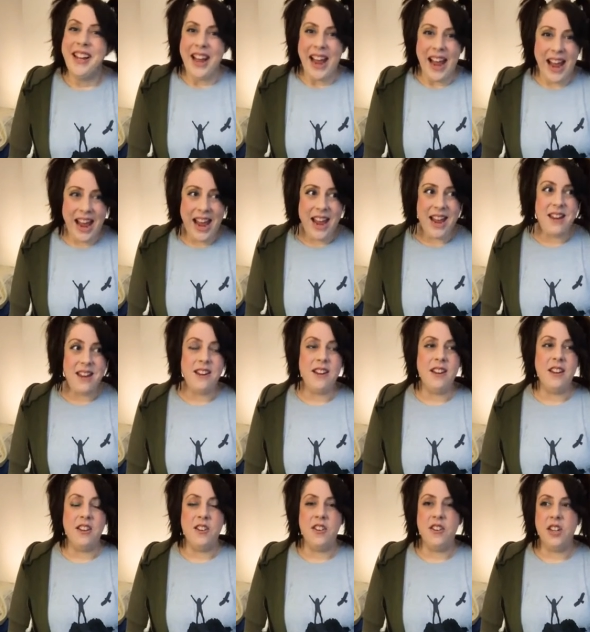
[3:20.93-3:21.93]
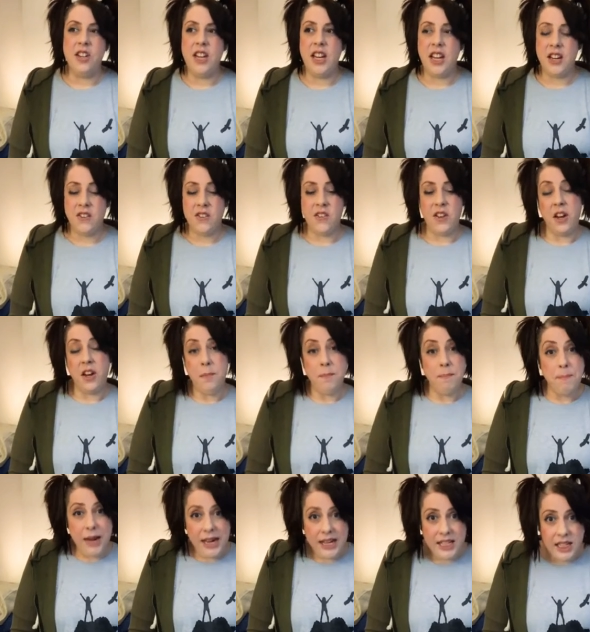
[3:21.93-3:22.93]
And she is an
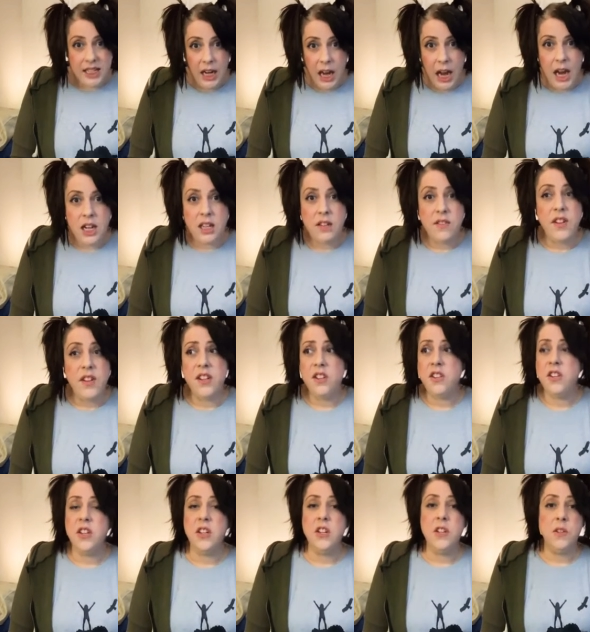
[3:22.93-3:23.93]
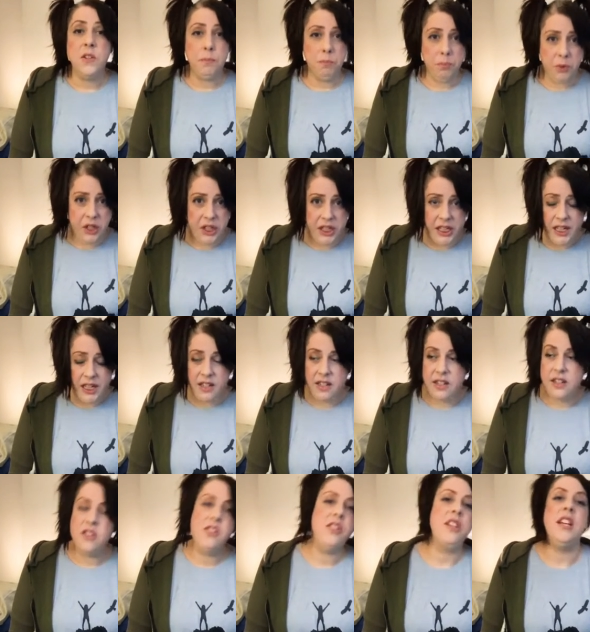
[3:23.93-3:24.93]
amazing activist. She is brilliant.
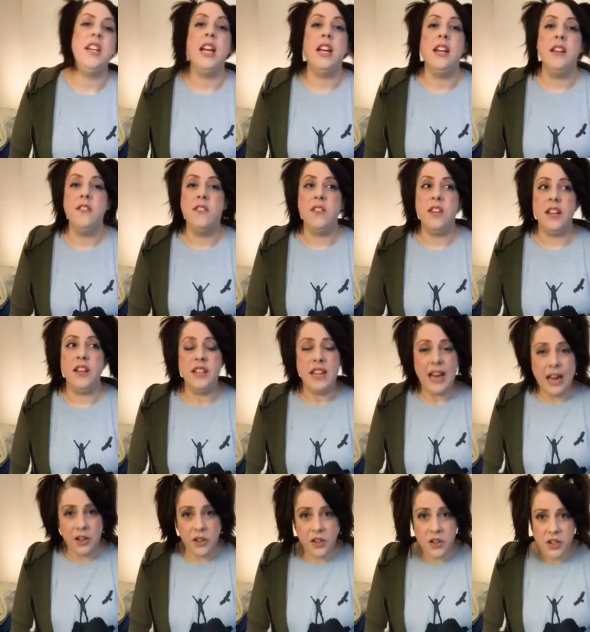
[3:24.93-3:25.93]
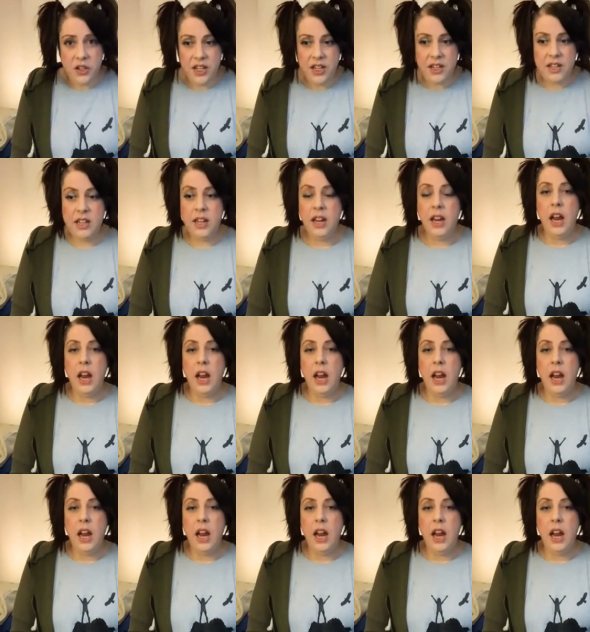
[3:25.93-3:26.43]
She is intelligent.